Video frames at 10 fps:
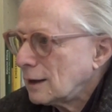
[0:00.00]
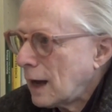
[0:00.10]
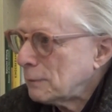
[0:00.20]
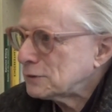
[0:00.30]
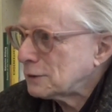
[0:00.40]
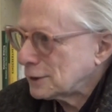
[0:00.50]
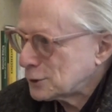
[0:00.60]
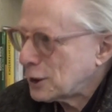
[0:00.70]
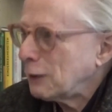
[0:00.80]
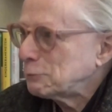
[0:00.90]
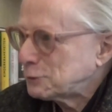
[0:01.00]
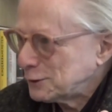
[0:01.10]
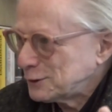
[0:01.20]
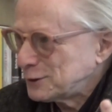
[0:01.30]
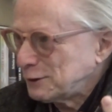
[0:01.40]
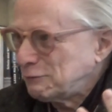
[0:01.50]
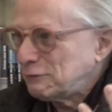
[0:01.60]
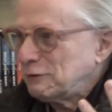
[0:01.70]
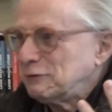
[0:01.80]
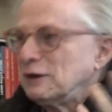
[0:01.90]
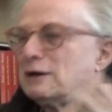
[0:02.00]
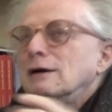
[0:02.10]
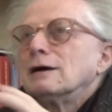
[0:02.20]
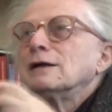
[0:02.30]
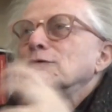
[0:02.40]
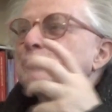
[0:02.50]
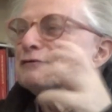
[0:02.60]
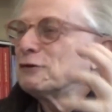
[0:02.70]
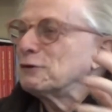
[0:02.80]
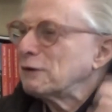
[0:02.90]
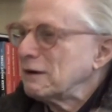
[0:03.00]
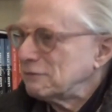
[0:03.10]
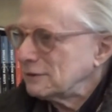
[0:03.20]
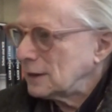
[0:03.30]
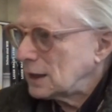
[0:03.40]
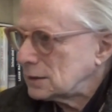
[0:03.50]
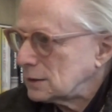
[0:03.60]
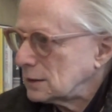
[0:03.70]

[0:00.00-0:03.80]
abstract sculptures in front of you, and I was photographing that